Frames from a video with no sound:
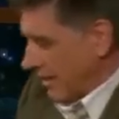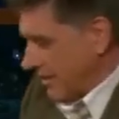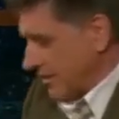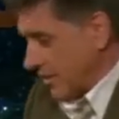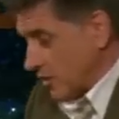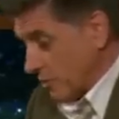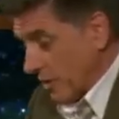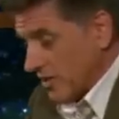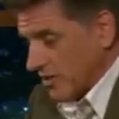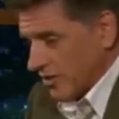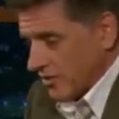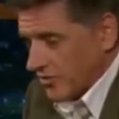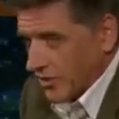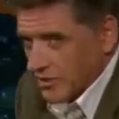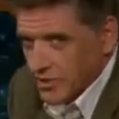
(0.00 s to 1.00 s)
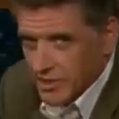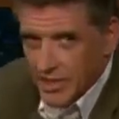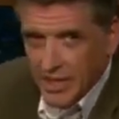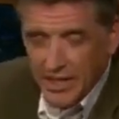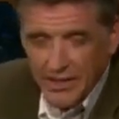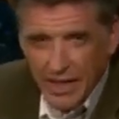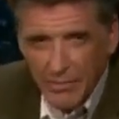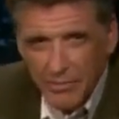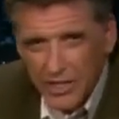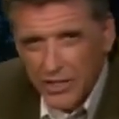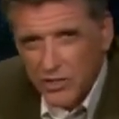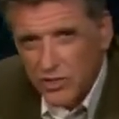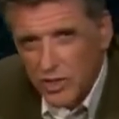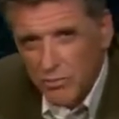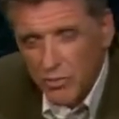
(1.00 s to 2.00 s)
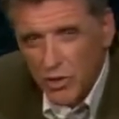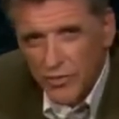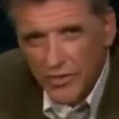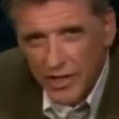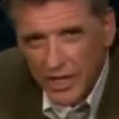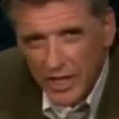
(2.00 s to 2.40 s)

it's a special instruction. That means you move the